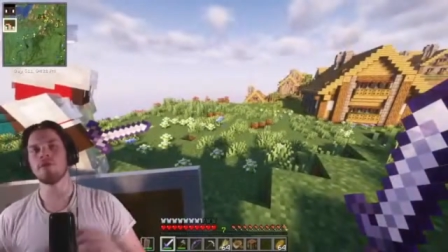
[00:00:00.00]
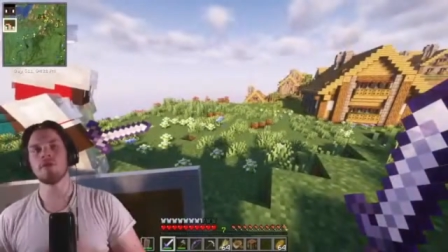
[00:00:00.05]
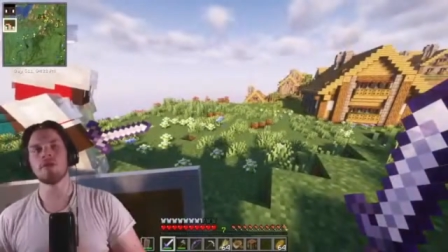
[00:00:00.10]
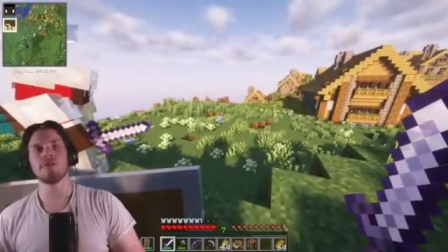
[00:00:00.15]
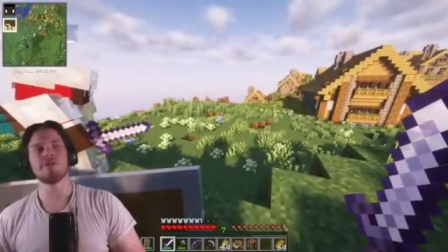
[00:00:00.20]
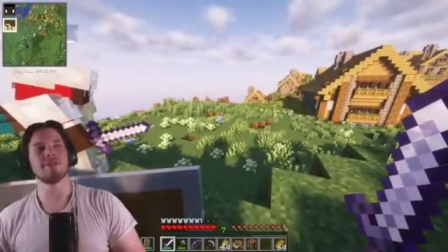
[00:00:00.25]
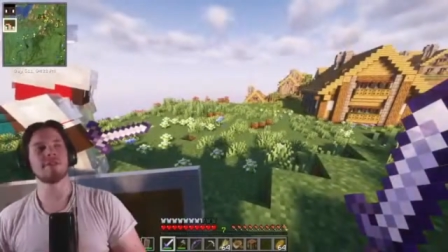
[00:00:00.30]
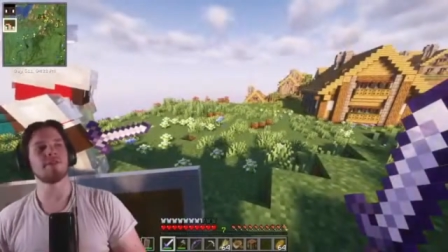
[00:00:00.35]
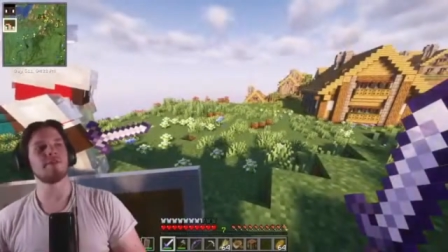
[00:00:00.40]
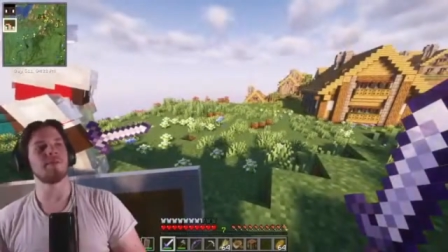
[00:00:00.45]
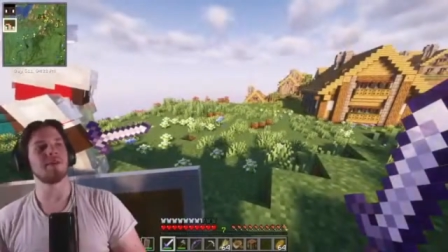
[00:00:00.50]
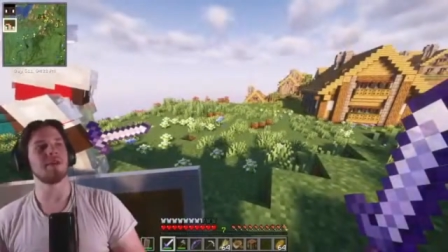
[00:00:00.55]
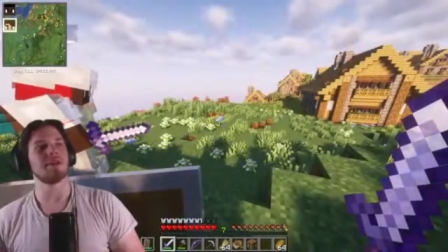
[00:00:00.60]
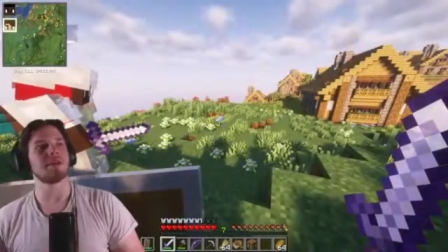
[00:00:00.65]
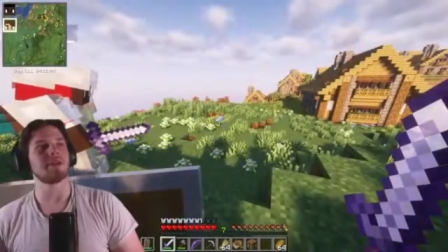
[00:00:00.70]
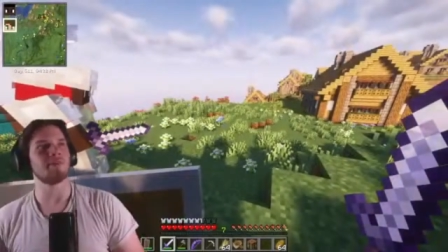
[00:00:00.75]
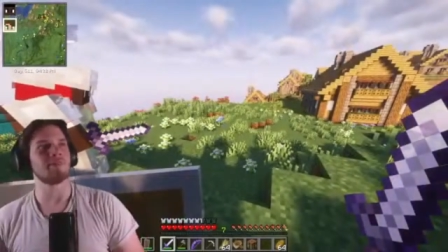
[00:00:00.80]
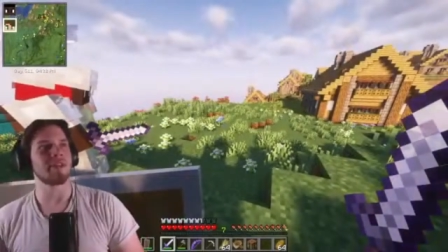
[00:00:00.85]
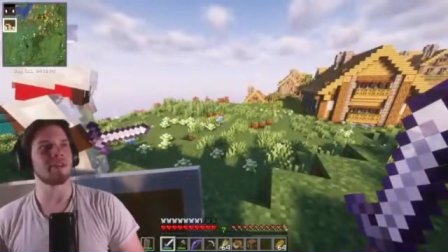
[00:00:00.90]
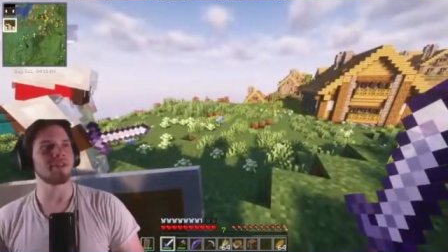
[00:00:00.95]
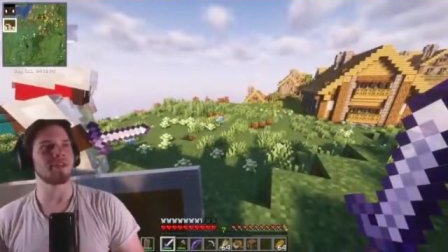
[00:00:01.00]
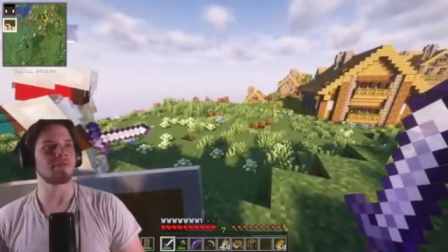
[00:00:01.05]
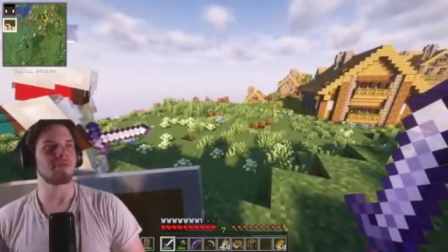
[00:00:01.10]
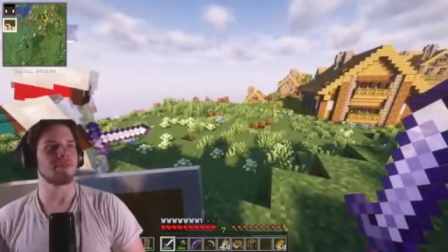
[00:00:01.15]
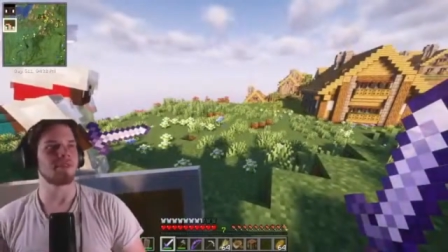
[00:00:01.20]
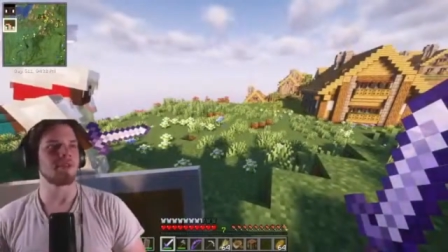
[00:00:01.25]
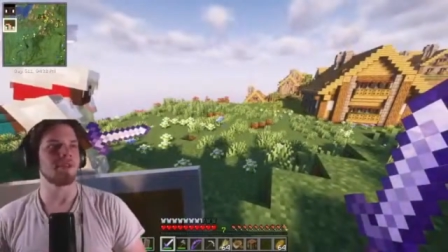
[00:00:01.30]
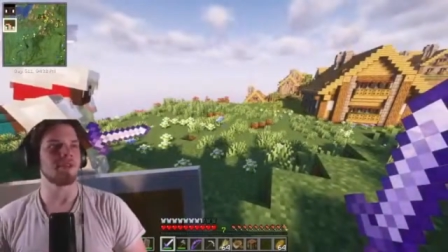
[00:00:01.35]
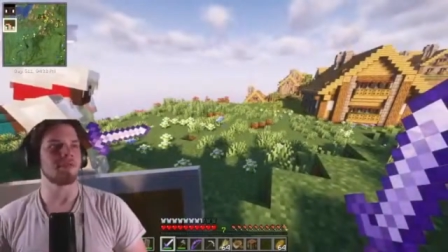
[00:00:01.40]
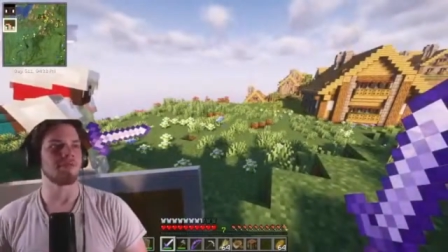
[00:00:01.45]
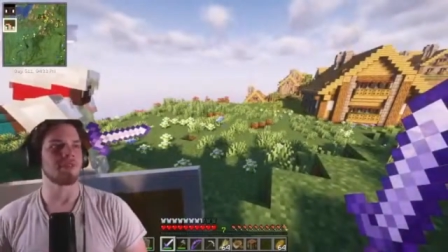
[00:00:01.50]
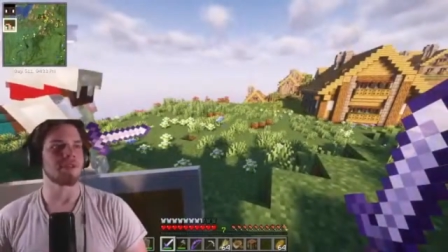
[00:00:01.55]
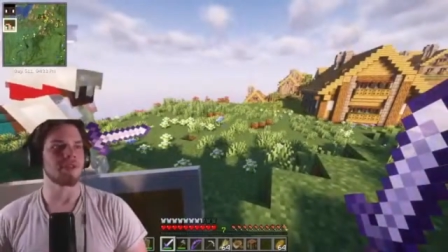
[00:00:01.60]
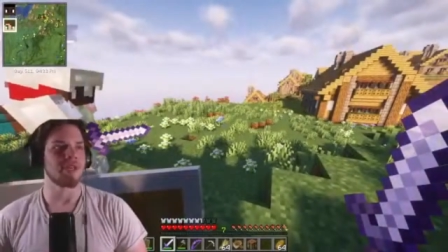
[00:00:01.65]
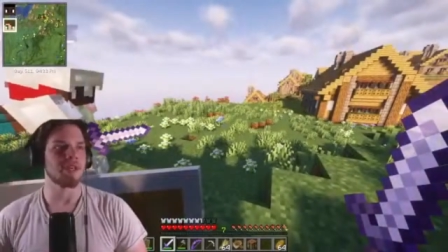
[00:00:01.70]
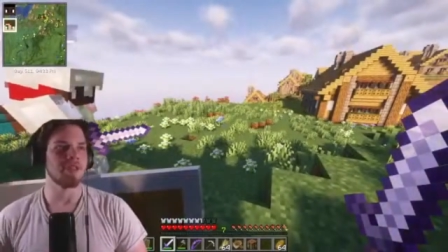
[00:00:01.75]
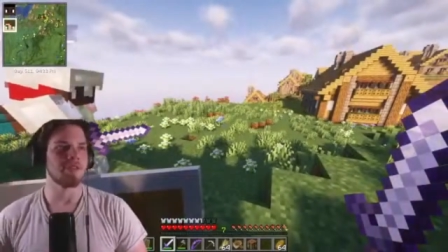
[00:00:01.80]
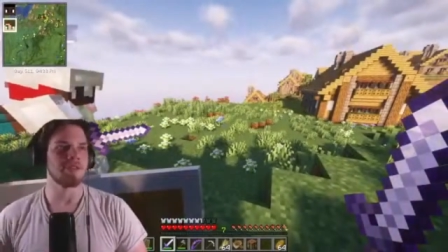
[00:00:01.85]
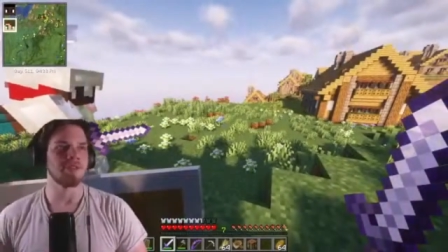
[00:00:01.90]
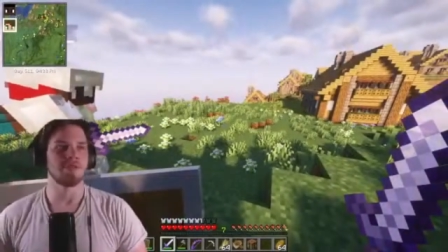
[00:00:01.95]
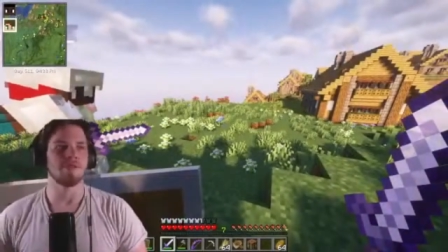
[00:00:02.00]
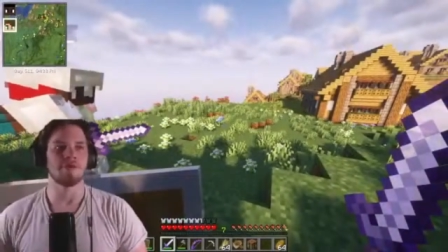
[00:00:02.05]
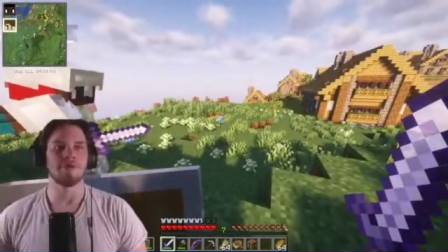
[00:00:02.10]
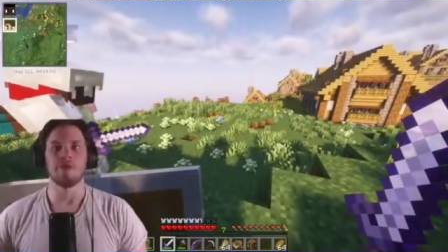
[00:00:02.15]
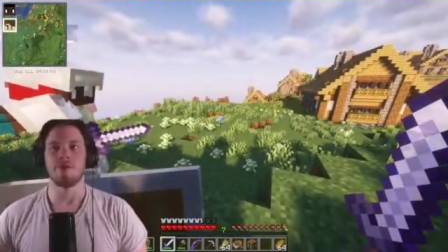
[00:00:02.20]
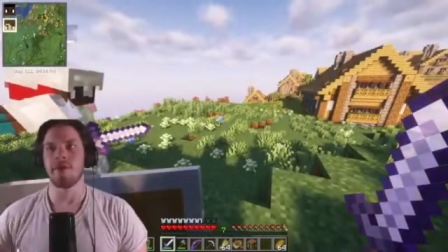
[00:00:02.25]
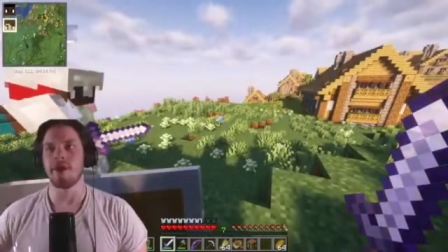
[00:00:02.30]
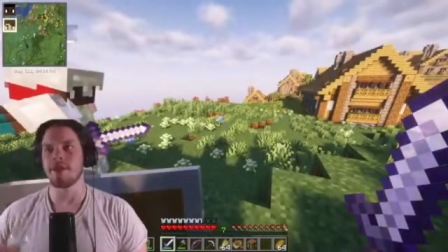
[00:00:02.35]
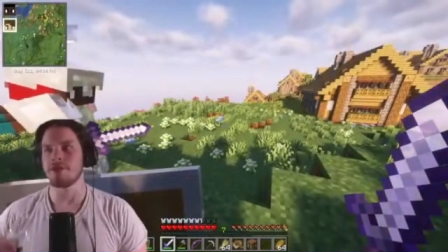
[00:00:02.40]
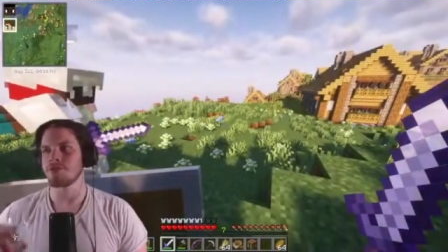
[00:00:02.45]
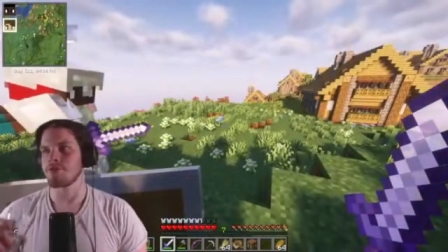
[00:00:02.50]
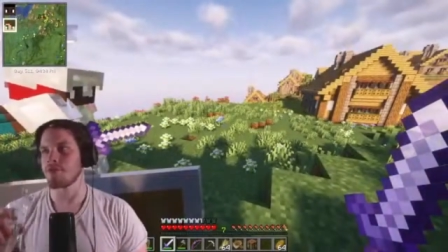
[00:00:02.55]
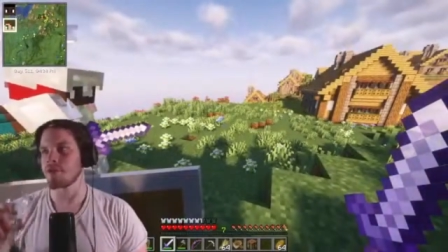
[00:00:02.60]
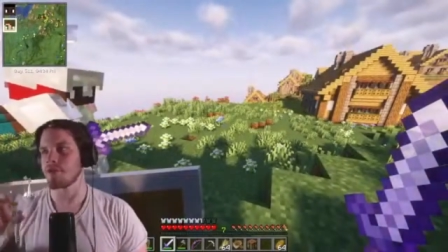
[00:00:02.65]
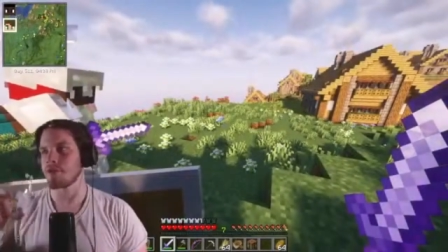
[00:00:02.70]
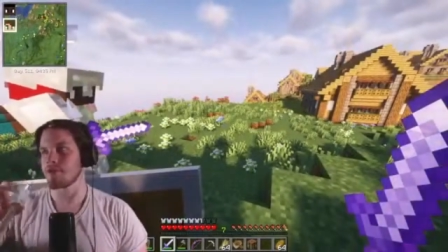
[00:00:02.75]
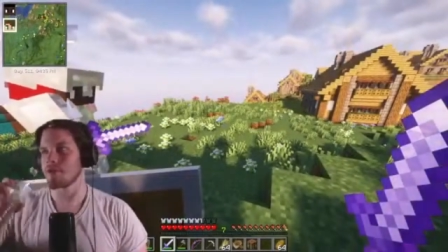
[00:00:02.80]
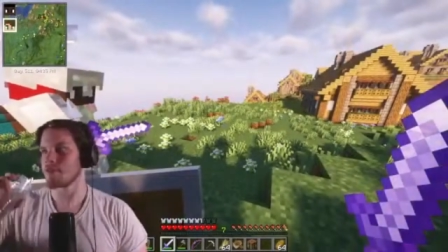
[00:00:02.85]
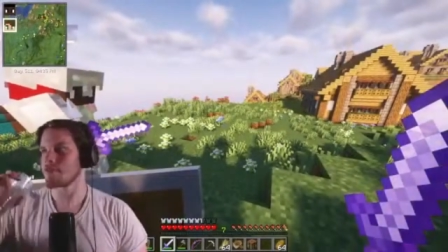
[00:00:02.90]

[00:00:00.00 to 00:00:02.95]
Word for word: where do you think would be a good place for, uh, for a kingdom or a base or whatever?